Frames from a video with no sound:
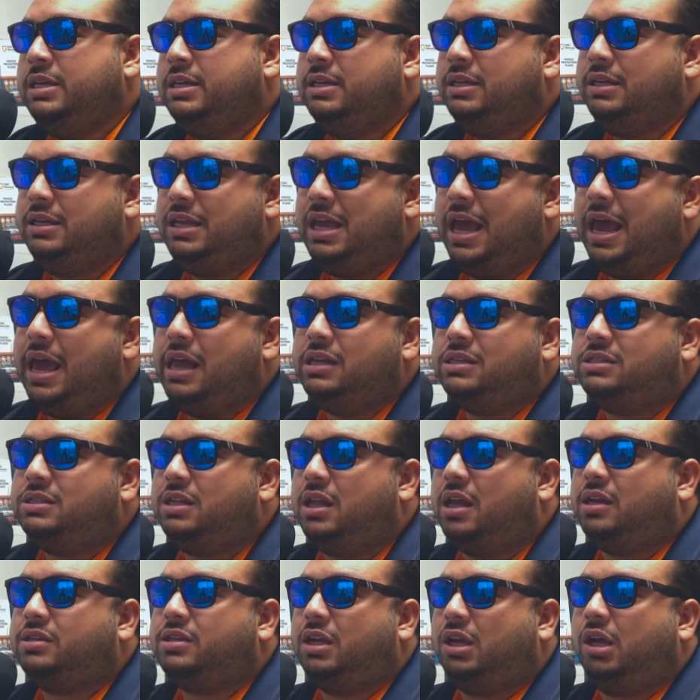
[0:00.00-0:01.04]
Yes,
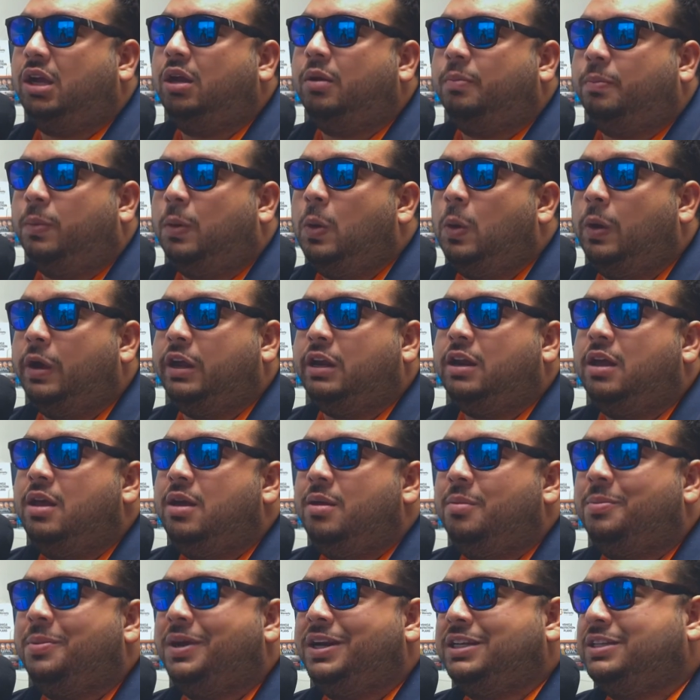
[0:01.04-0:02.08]
that's a good point.
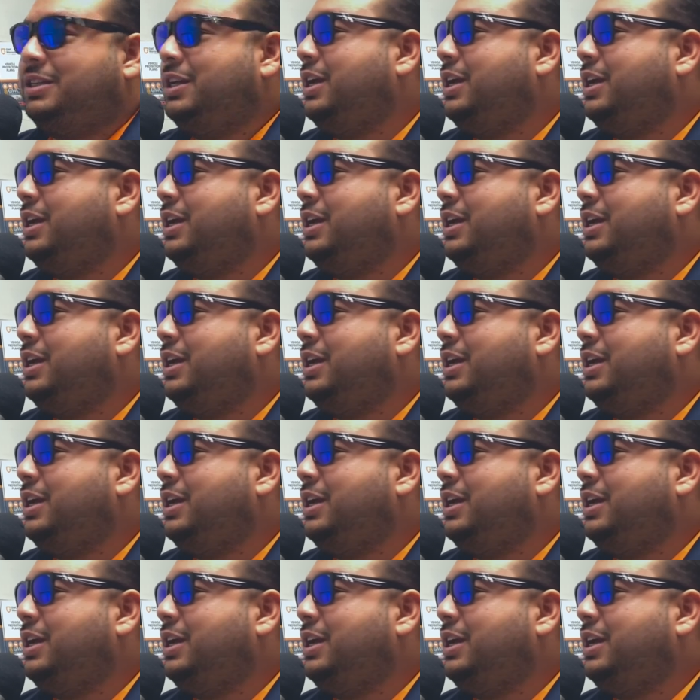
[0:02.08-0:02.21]
But is